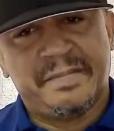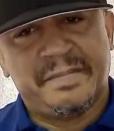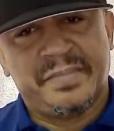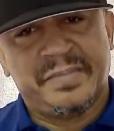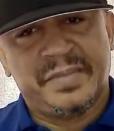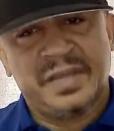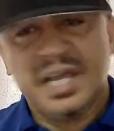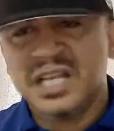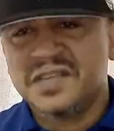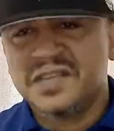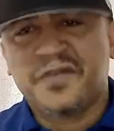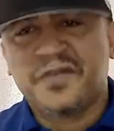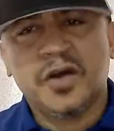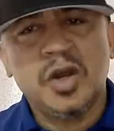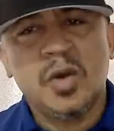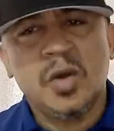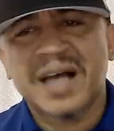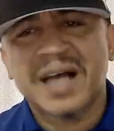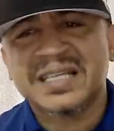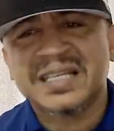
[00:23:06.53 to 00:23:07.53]
His
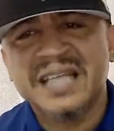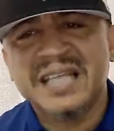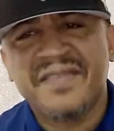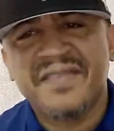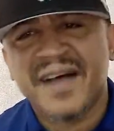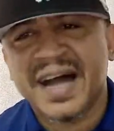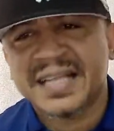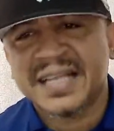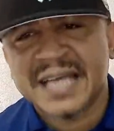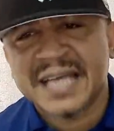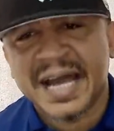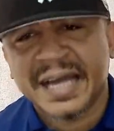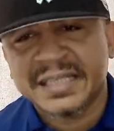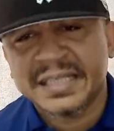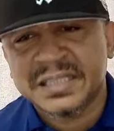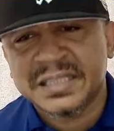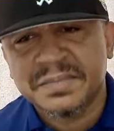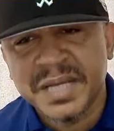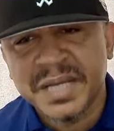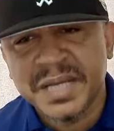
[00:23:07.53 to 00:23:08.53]
followers never
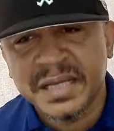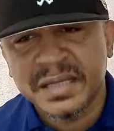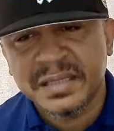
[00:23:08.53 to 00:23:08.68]
attacked me.